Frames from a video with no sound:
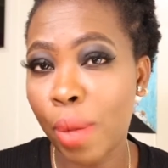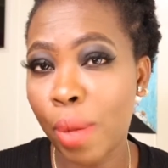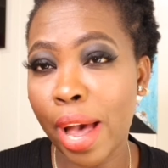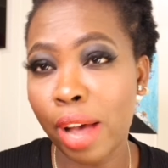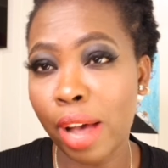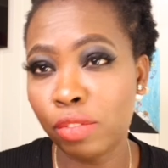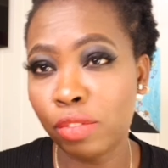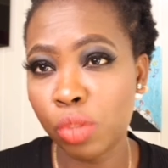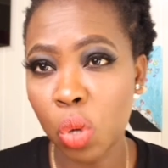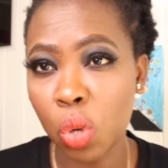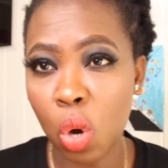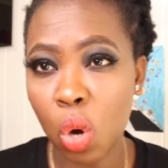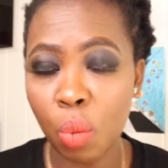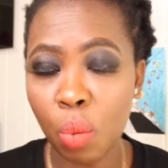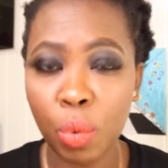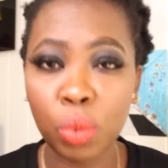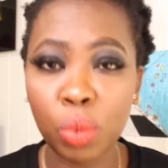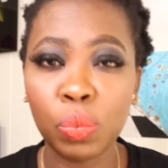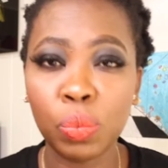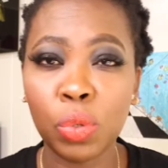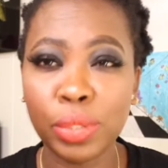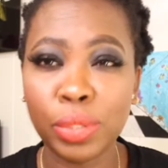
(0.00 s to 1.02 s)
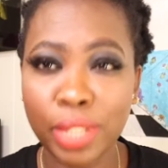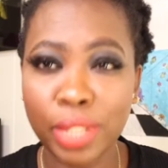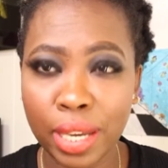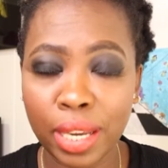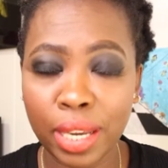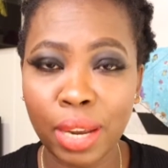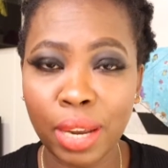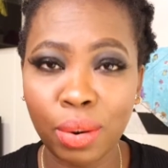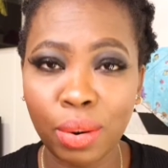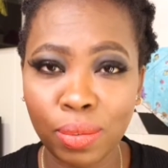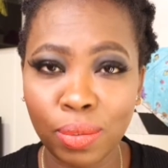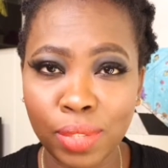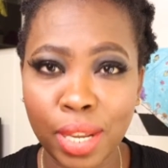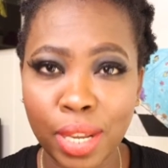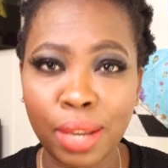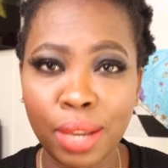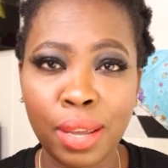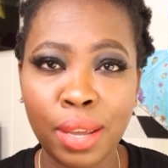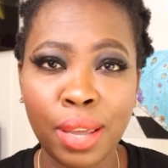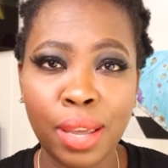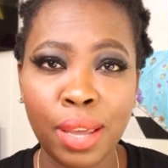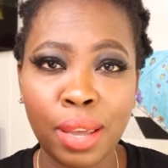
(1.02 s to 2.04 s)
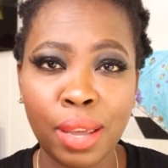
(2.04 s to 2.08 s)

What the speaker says: I have to come home to take care of them,